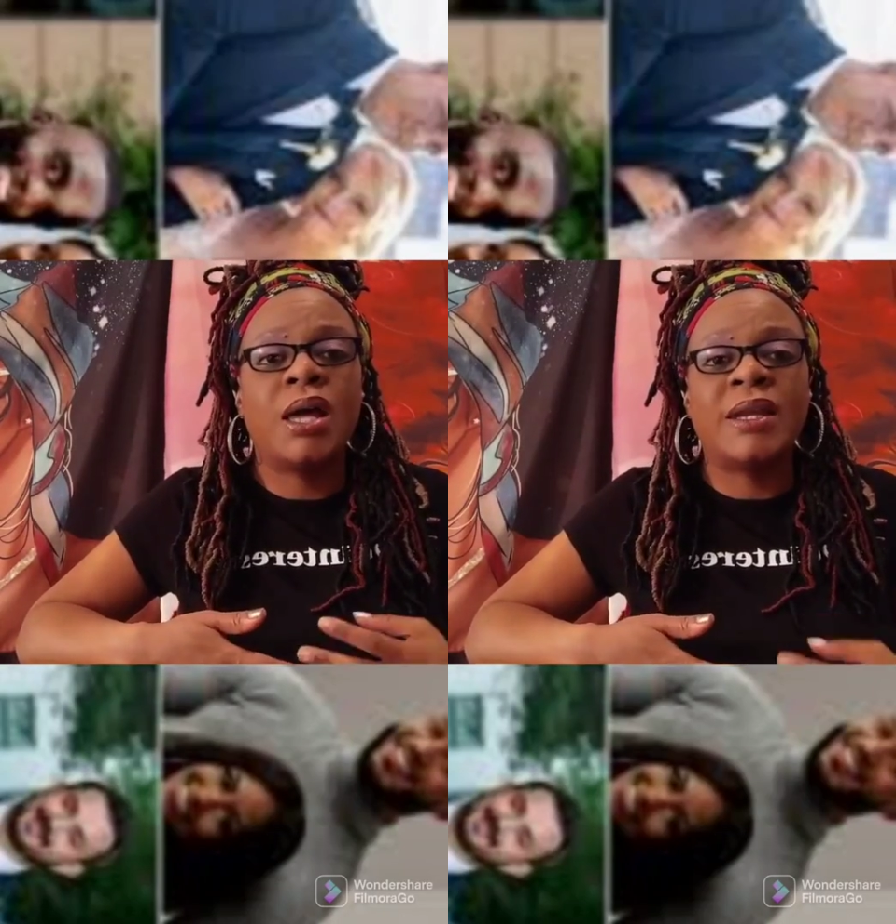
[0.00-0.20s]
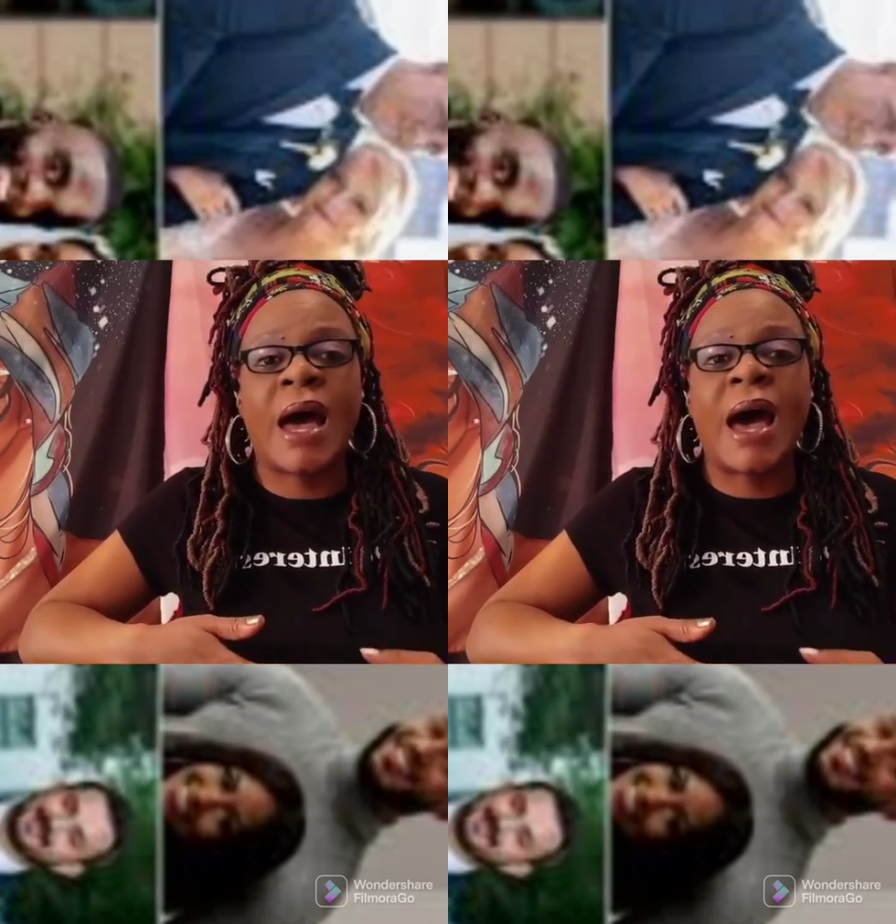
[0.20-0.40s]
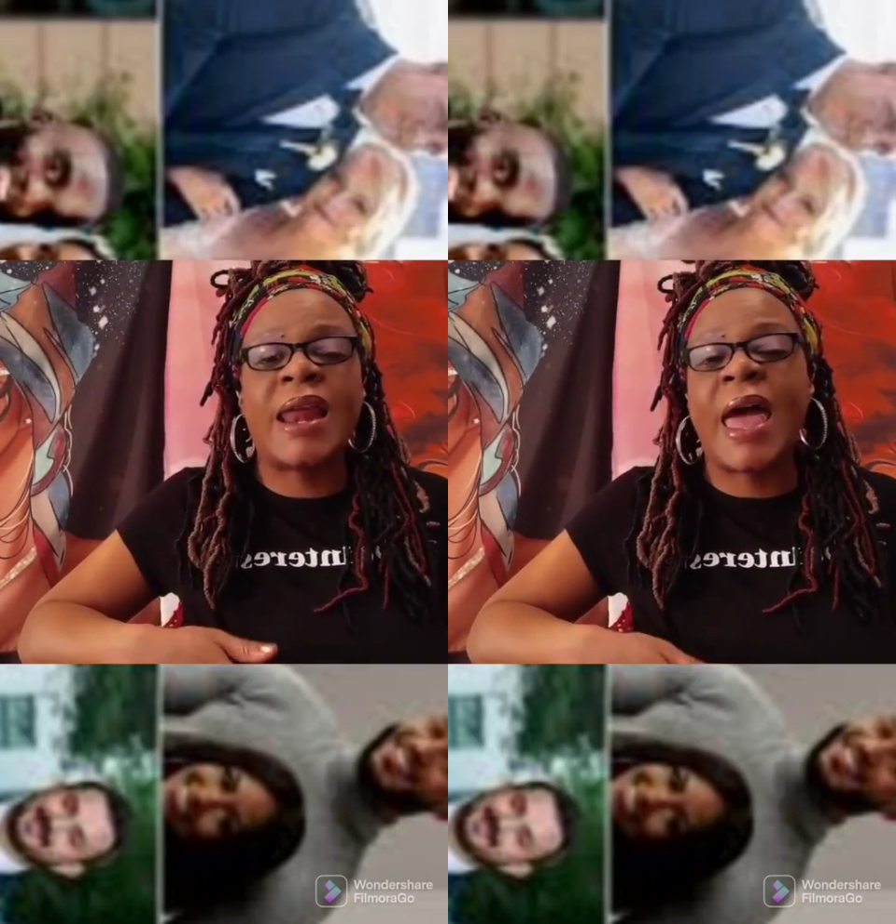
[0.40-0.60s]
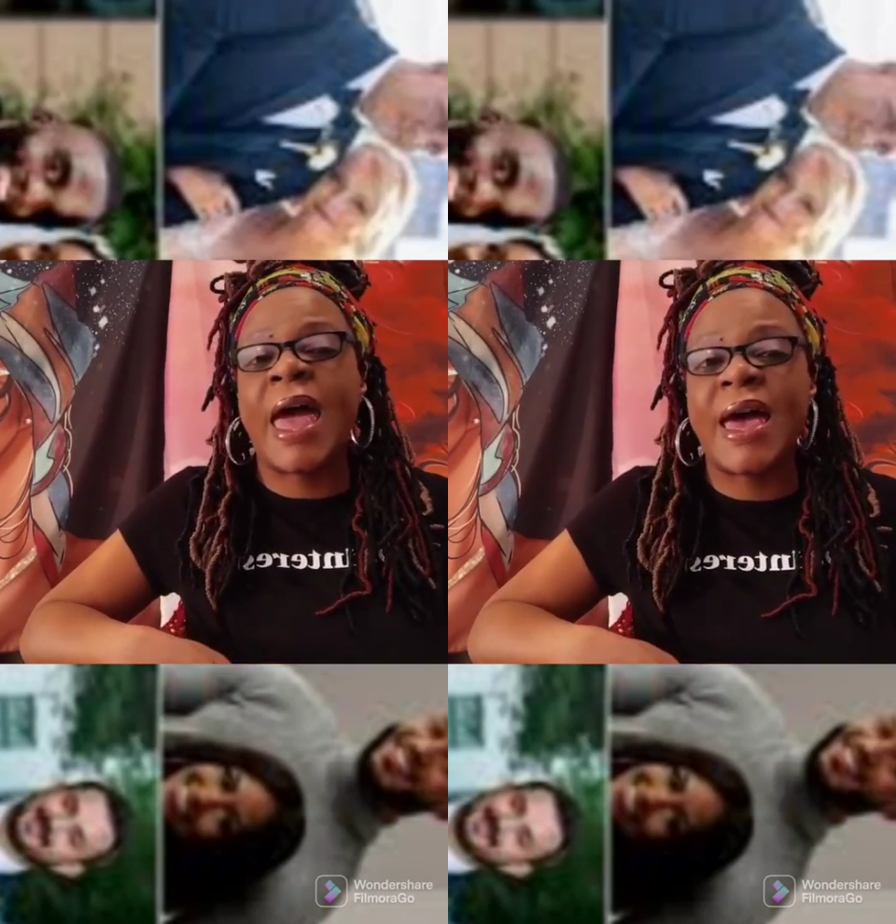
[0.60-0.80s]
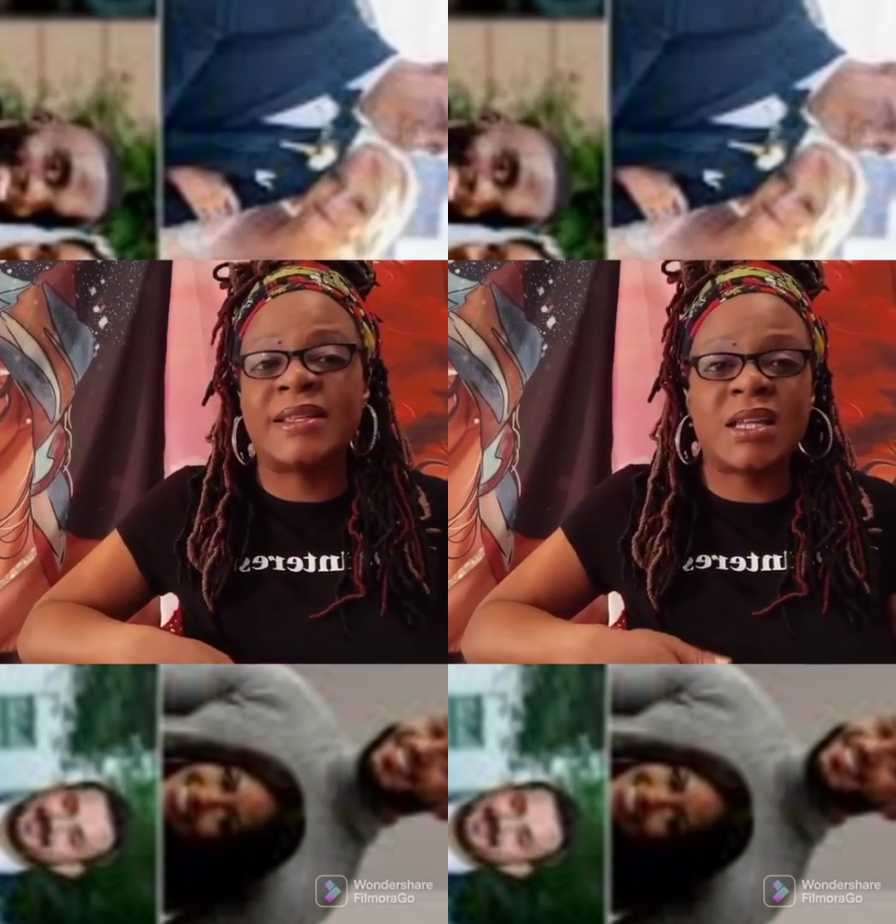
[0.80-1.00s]
not
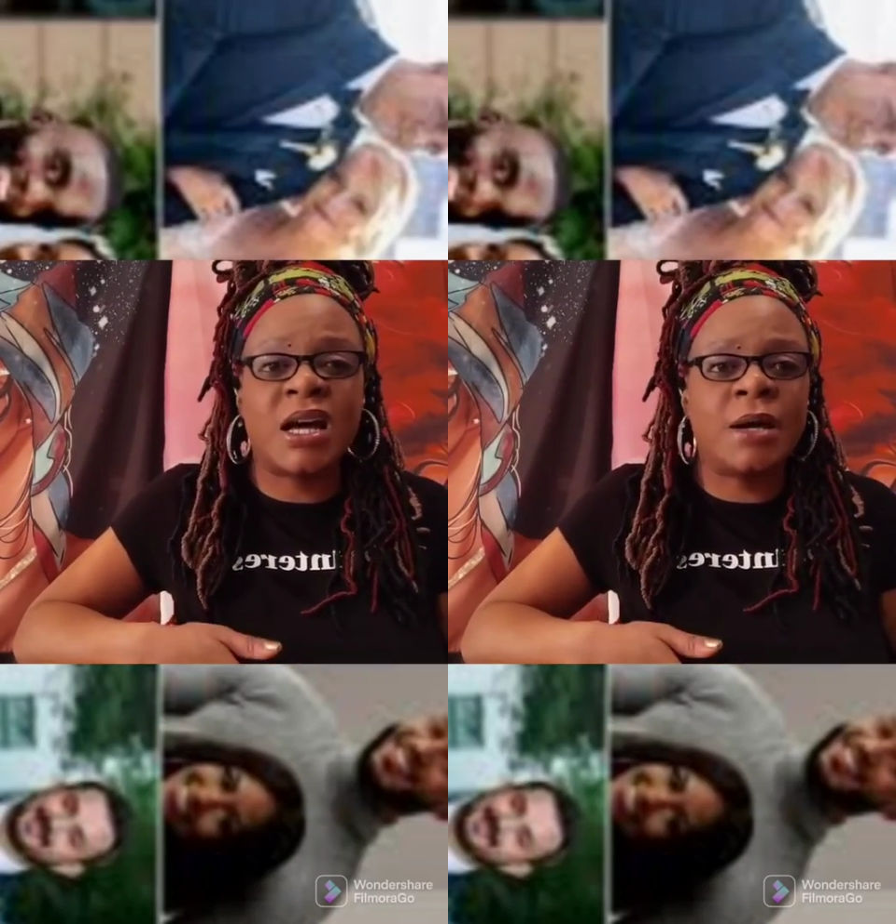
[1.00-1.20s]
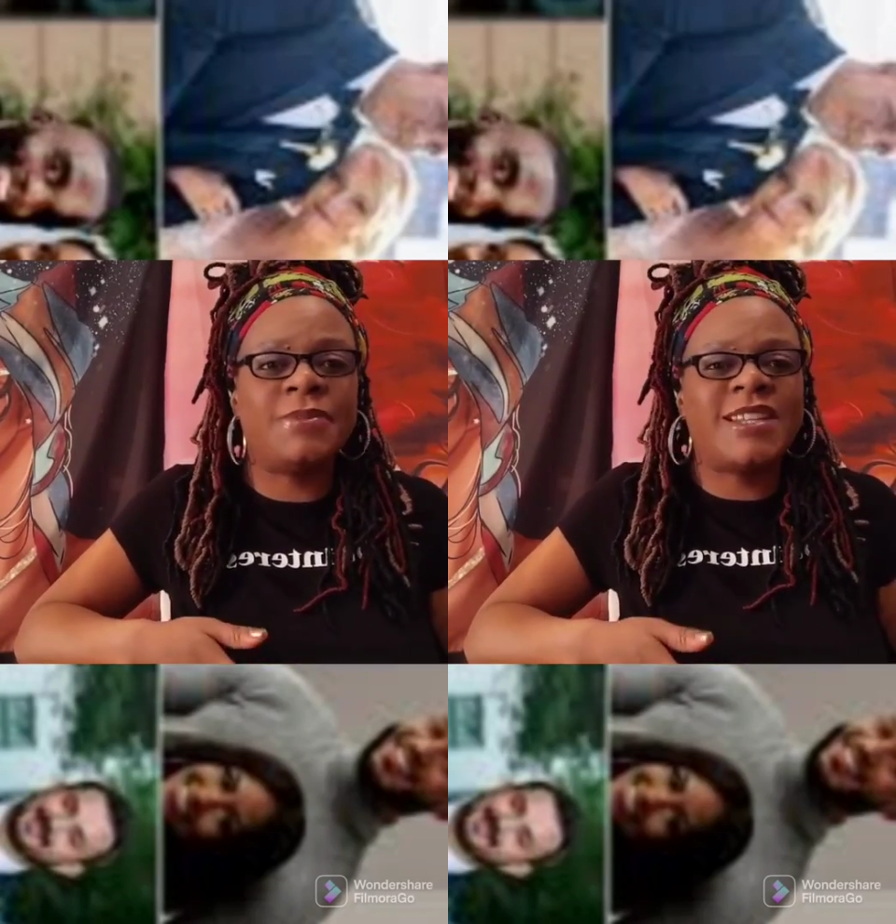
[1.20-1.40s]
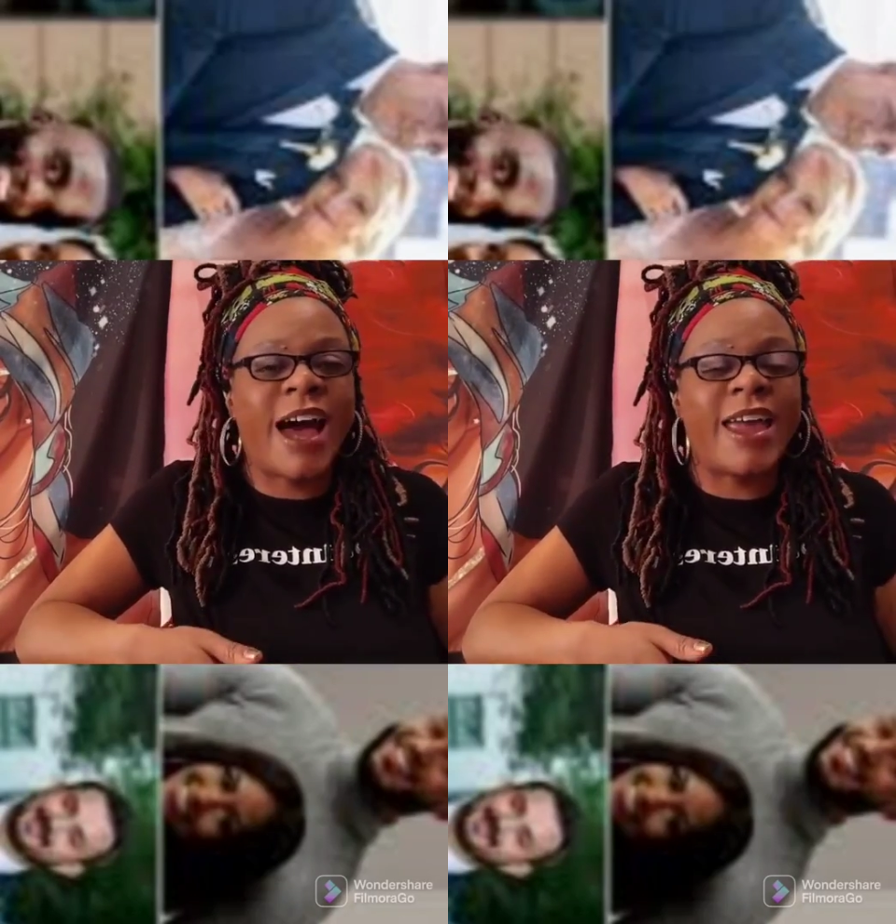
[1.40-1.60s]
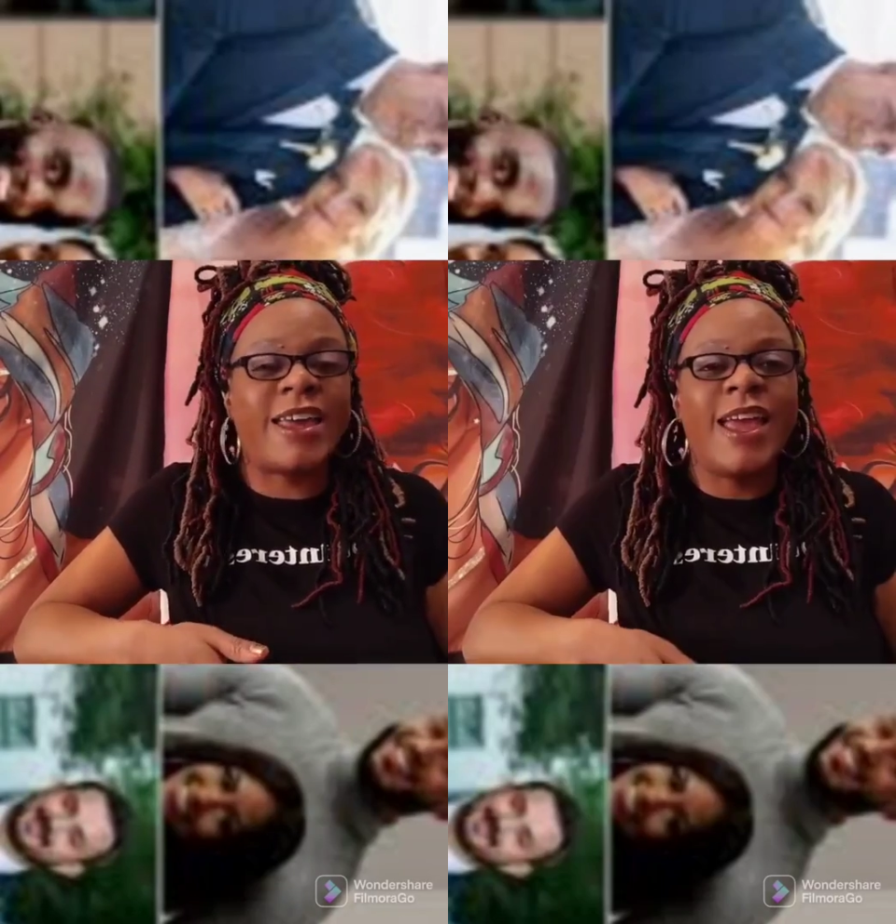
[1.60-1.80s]
as uptight.